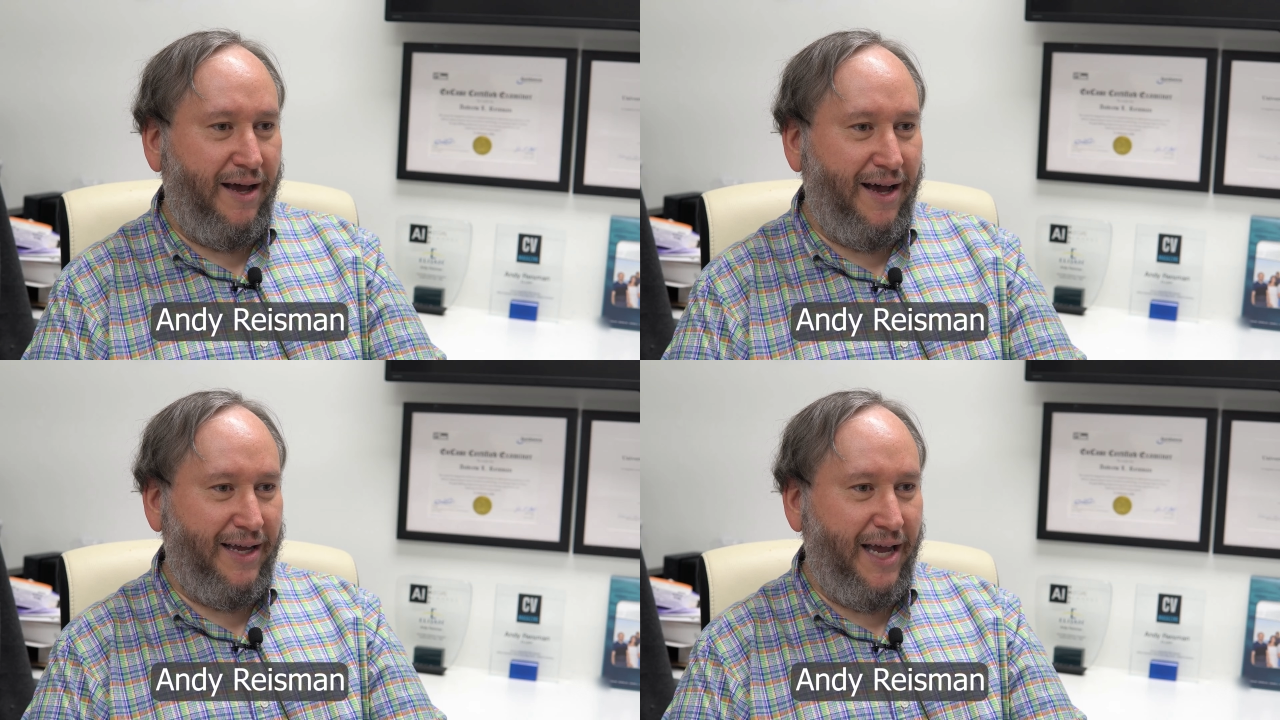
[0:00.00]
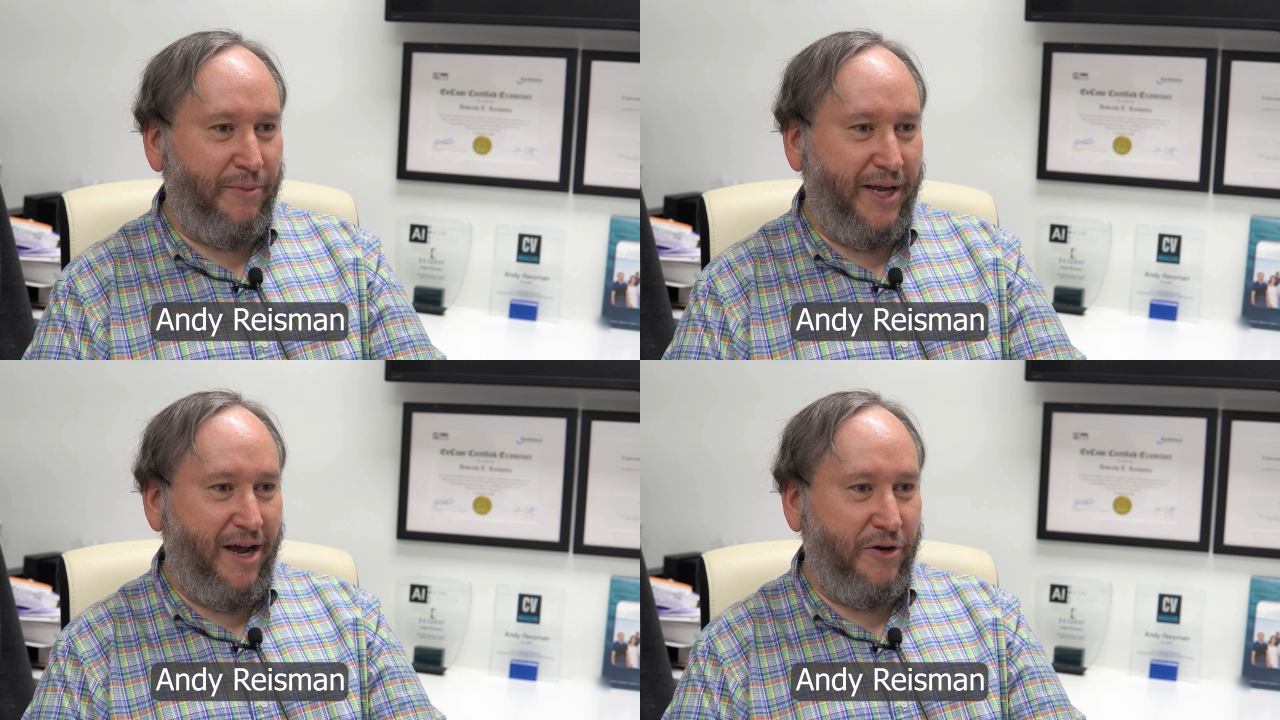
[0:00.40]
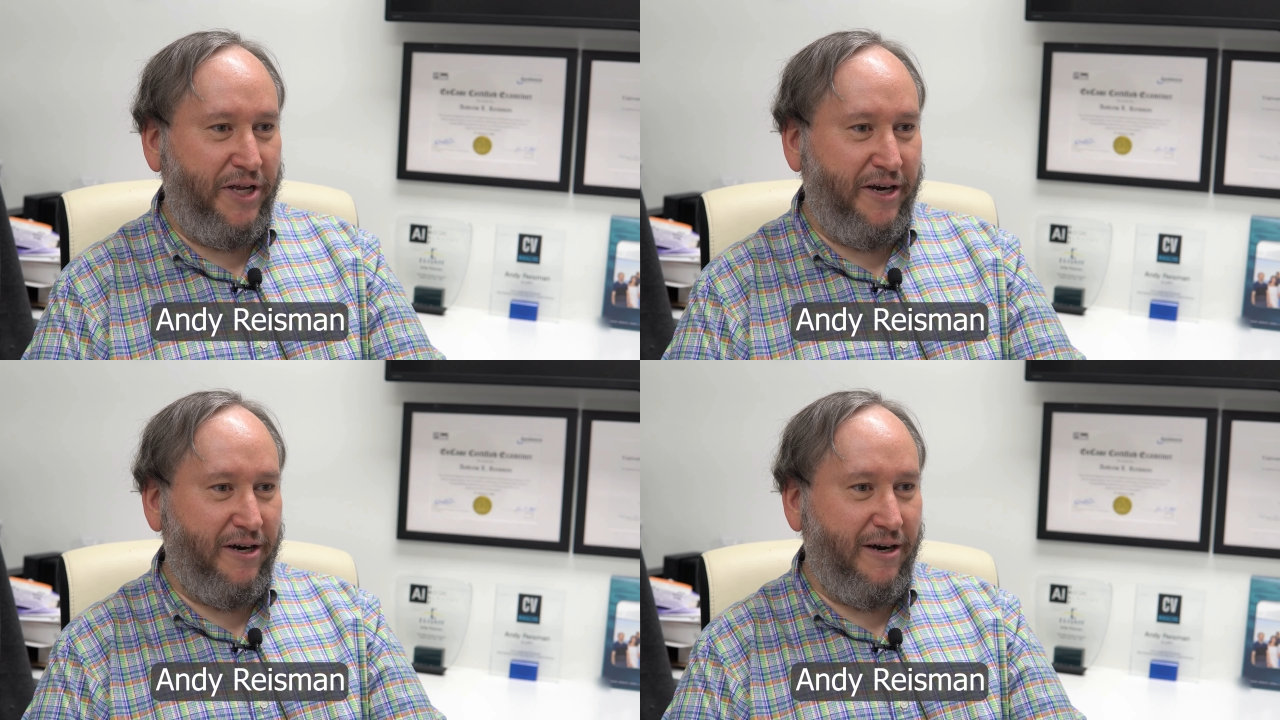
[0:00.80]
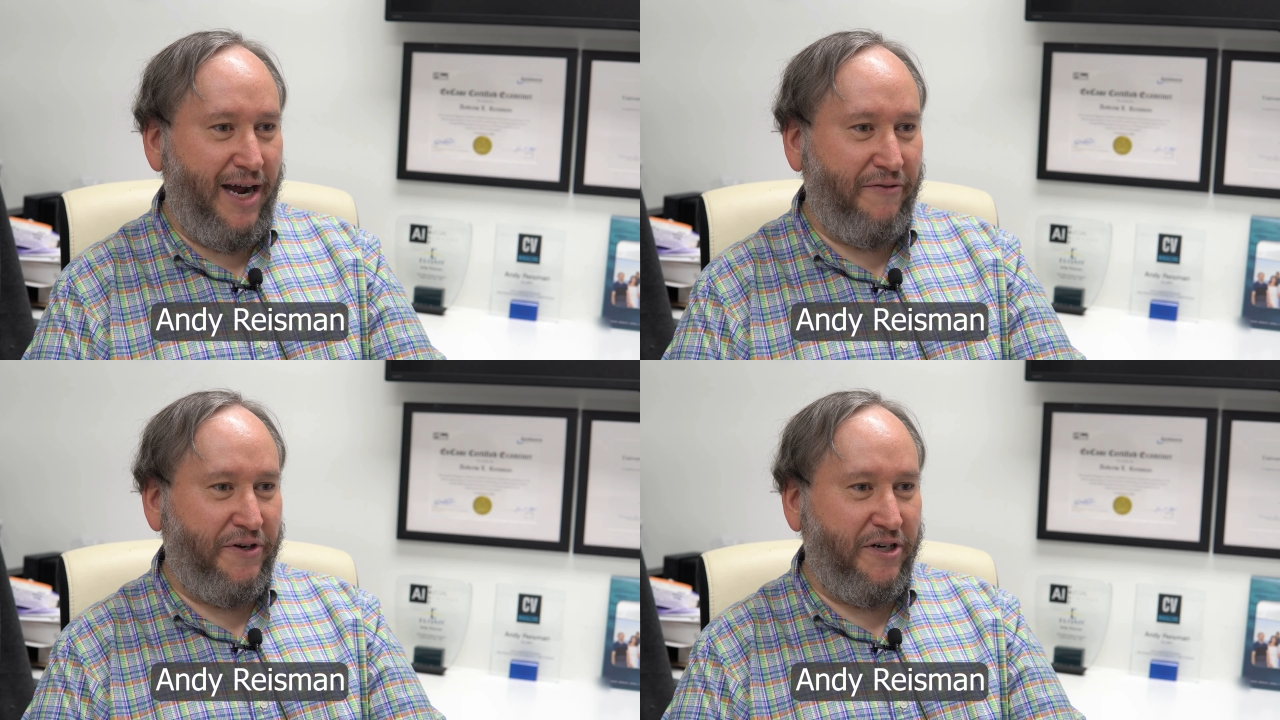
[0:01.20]
came down here
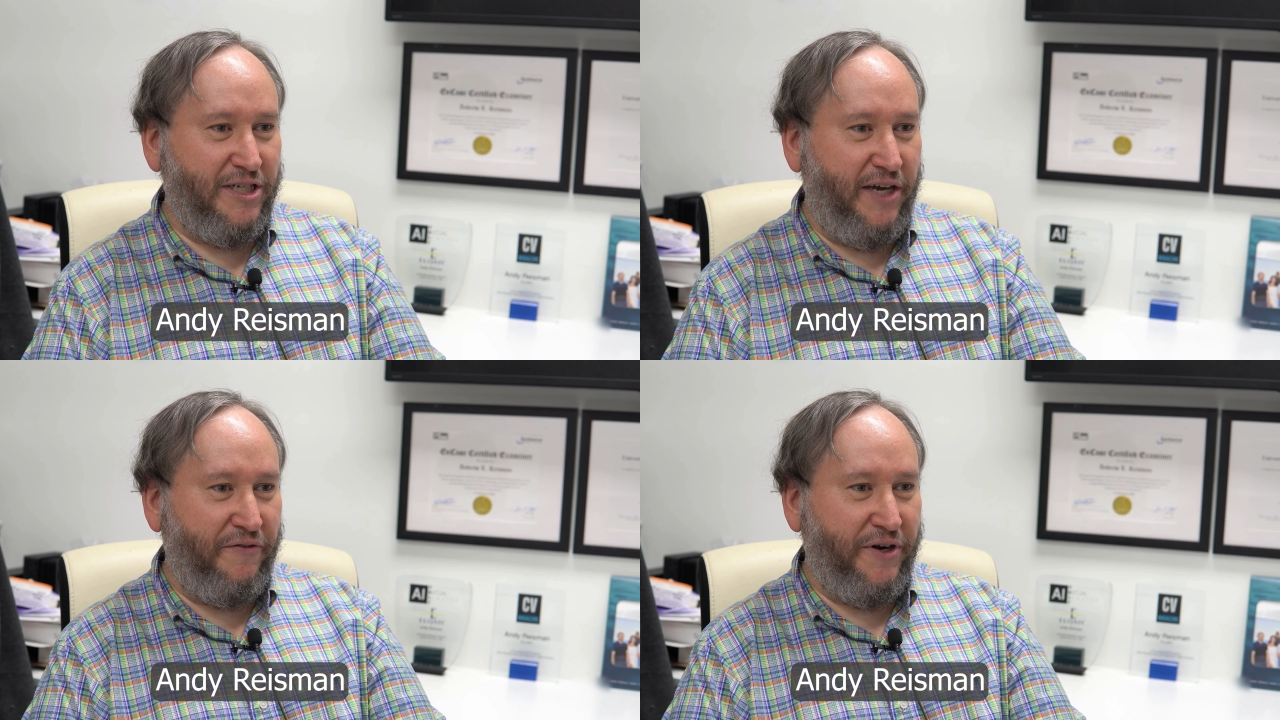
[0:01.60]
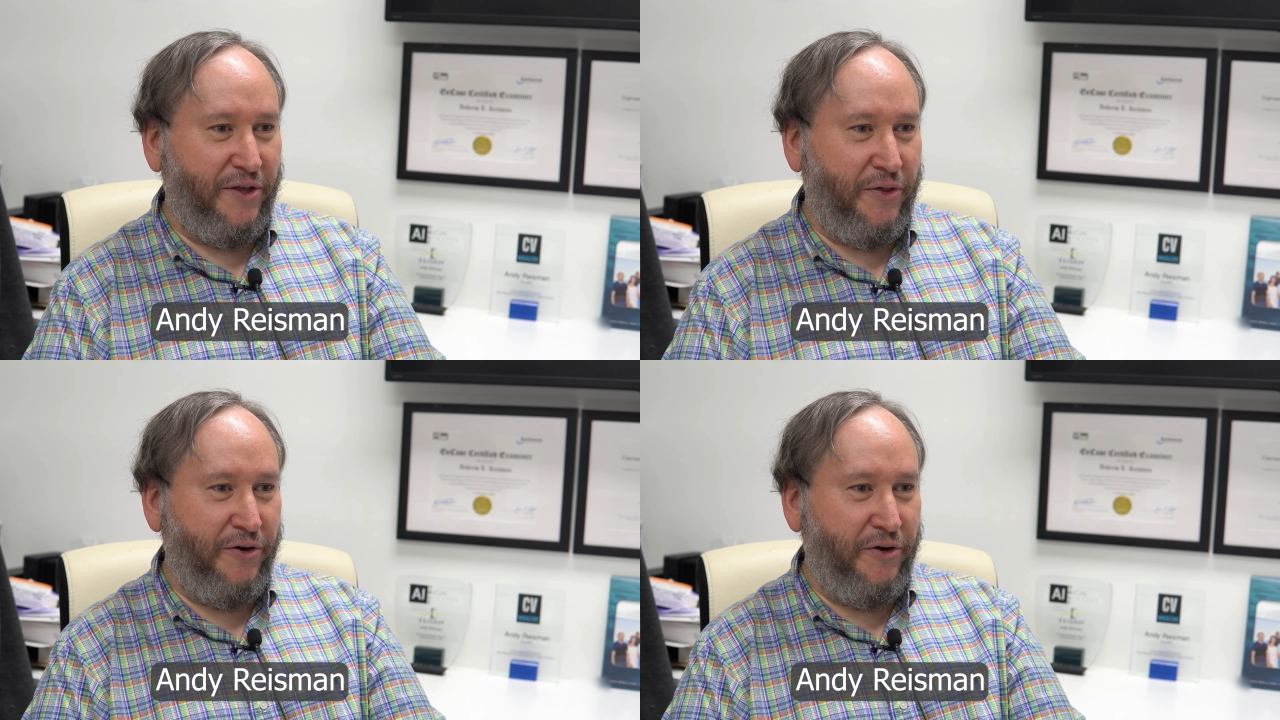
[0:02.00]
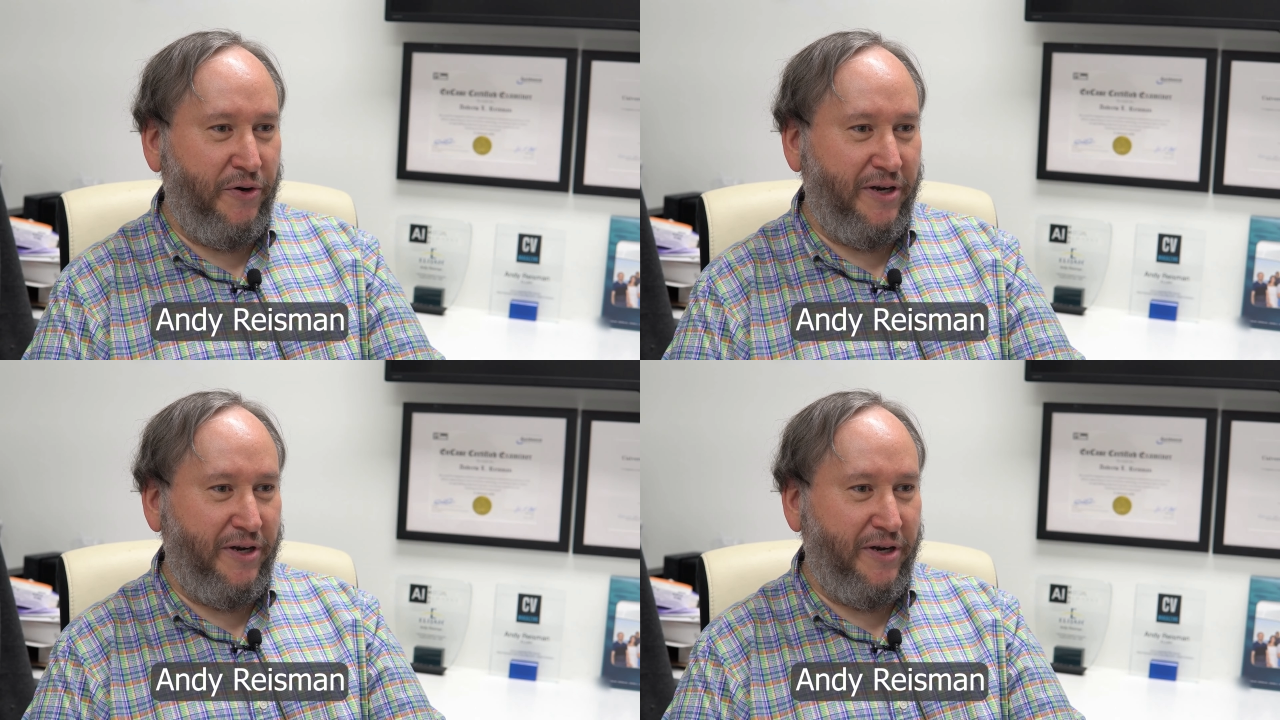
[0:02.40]
after suffering through